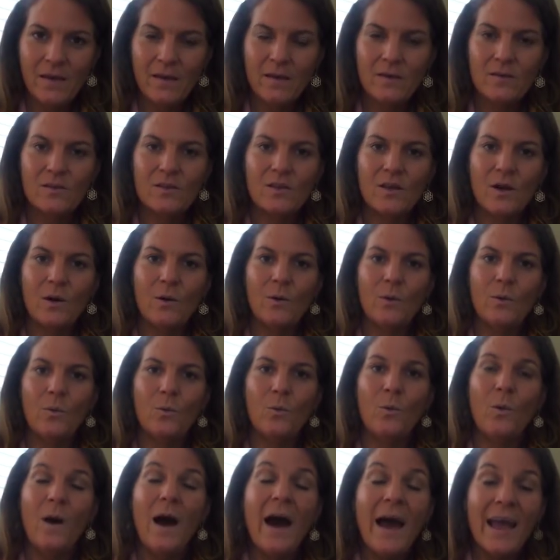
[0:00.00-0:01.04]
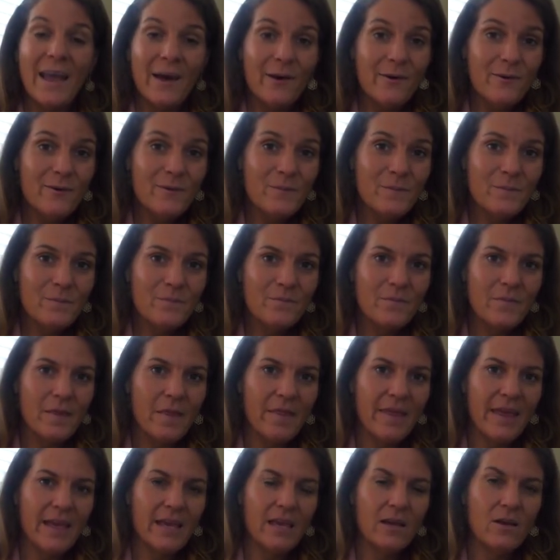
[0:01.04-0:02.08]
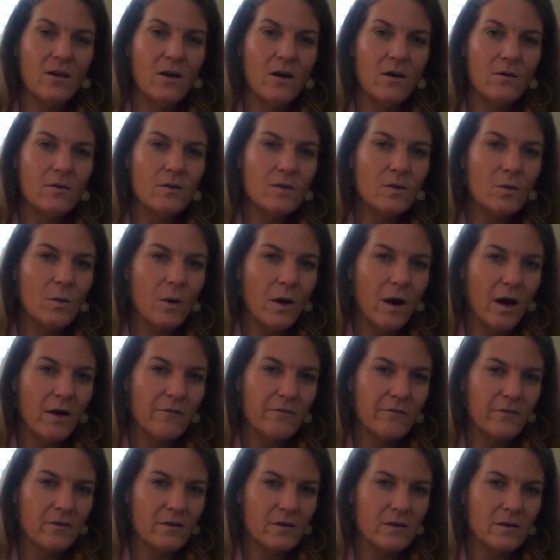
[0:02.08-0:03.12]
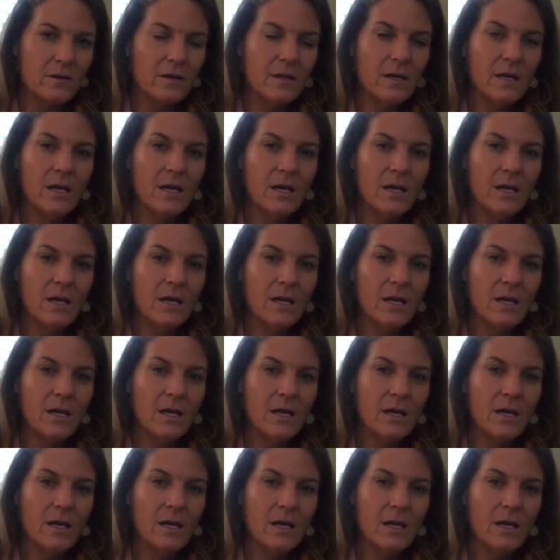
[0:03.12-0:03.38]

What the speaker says: So while they can also offer